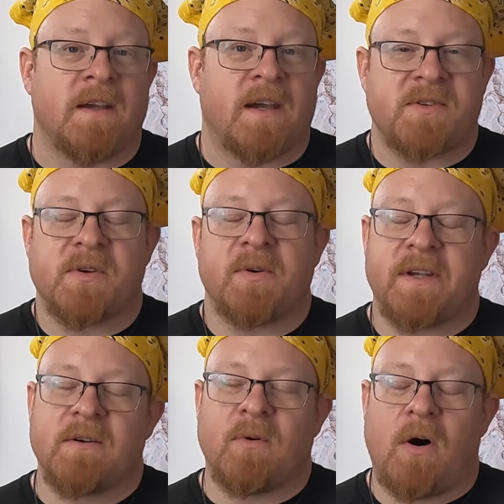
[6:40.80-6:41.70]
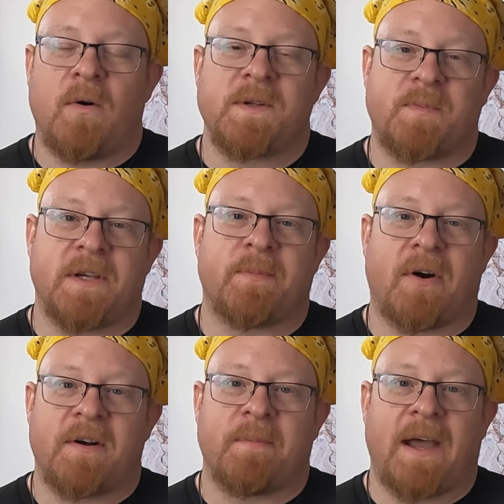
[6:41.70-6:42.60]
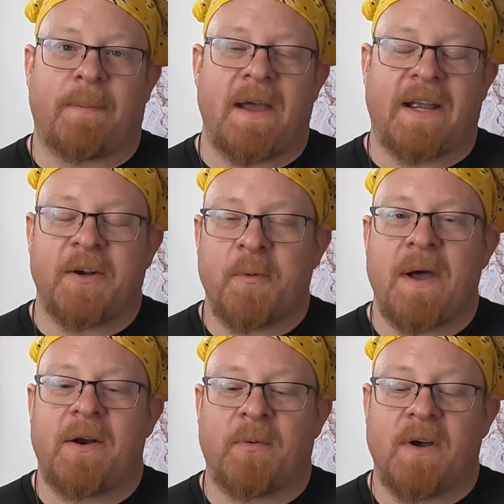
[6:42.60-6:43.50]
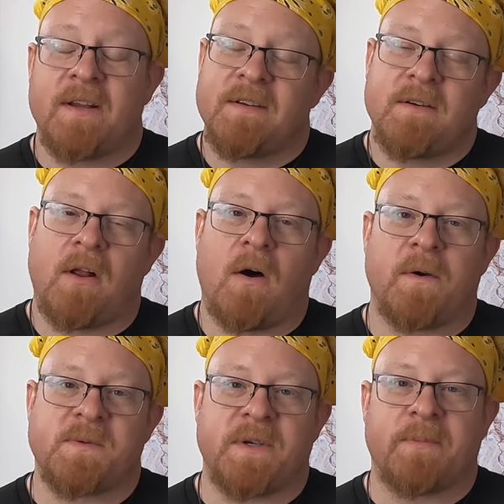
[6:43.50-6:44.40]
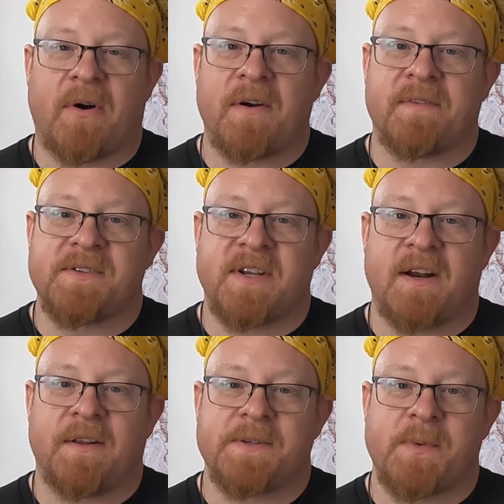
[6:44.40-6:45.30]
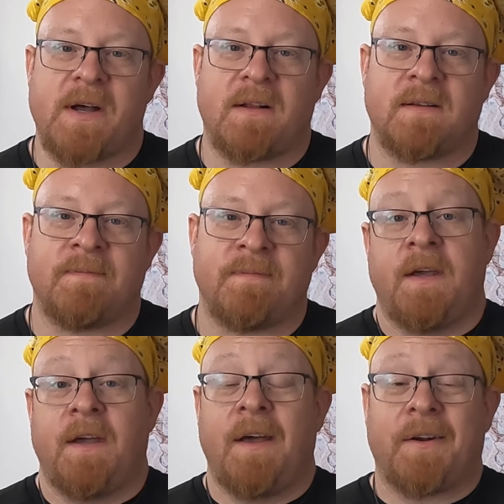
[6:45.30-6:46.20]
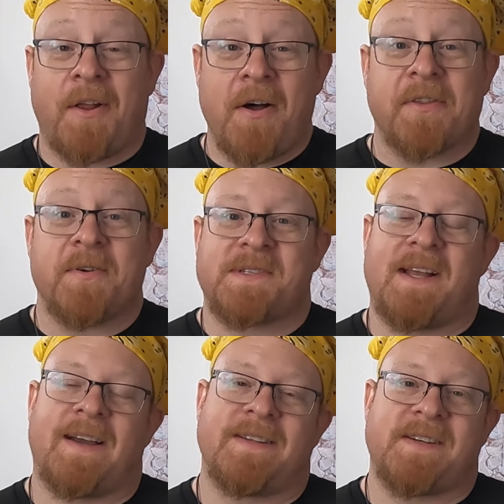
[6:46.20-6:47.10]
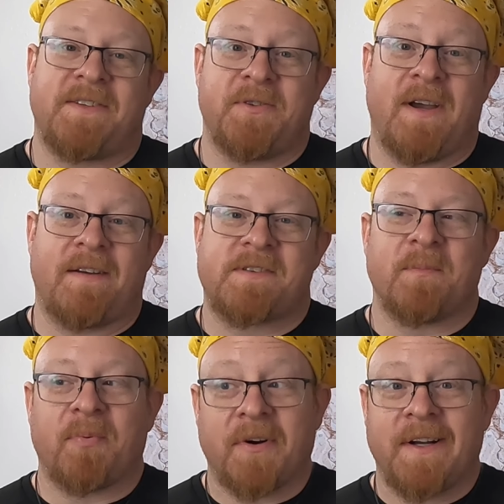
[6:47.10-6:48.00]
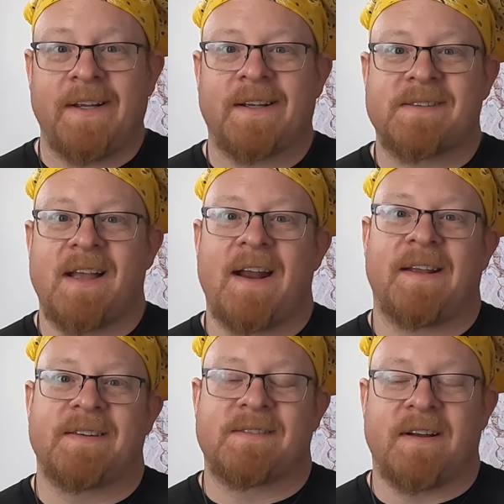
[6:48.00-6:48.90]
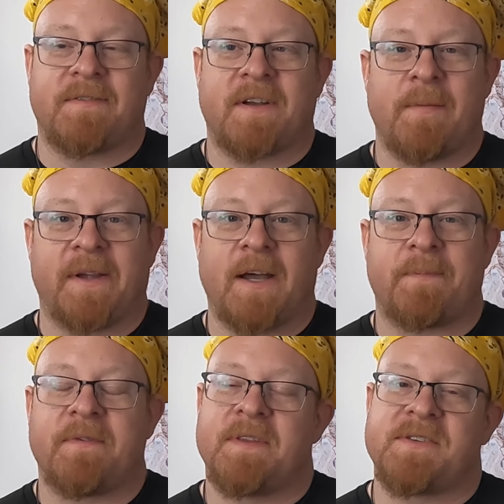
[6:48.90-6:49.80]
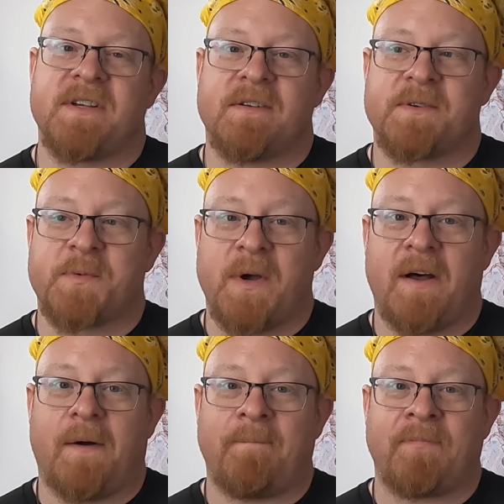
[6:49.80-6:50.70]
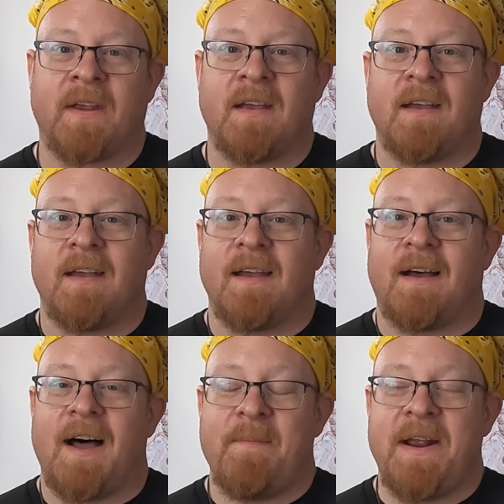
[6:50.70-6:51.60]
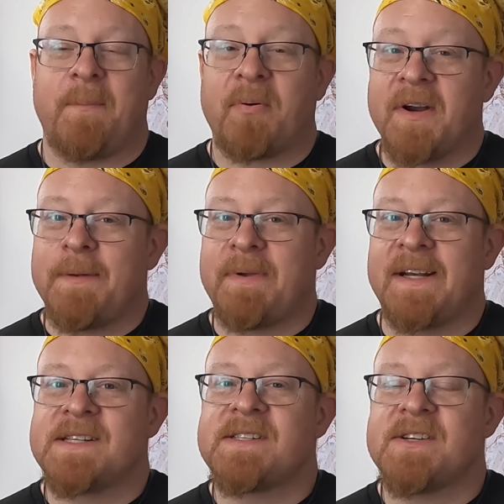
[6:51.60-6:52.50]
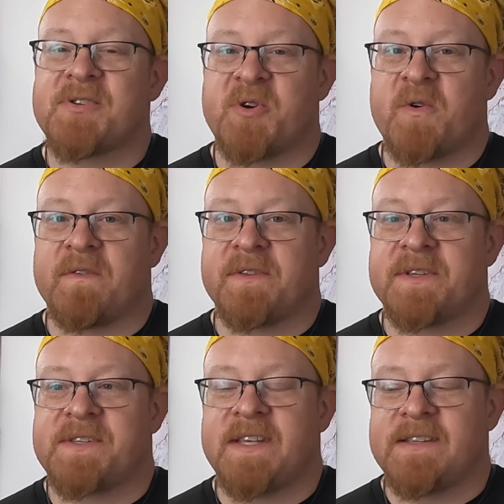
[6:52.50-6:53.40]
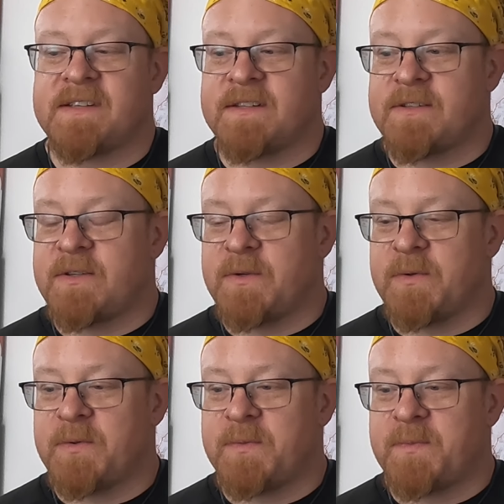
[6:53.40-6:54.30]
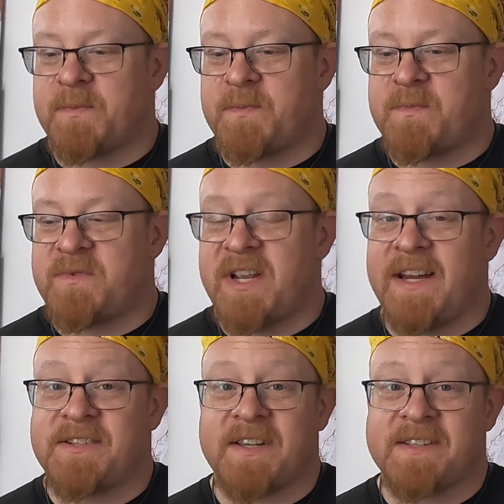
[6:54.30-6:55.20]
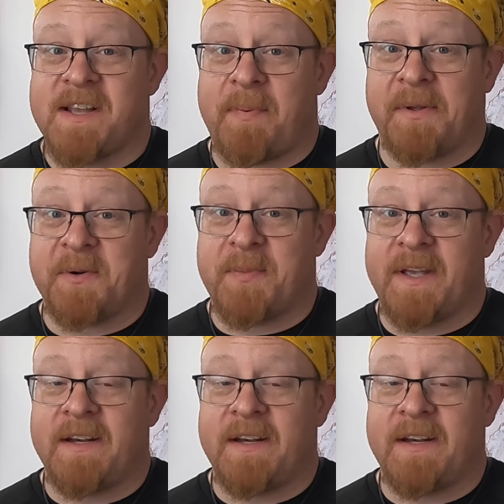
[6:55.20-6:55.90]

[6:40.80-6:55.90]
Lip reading: And so gear will always be a part of backpacking no matter what, and it'll always be a part of this channel as well. And along those lines, I do have some pretty exciting stuff coming up for this year as well. I made a pretty big decision over this season to change things up a little bit.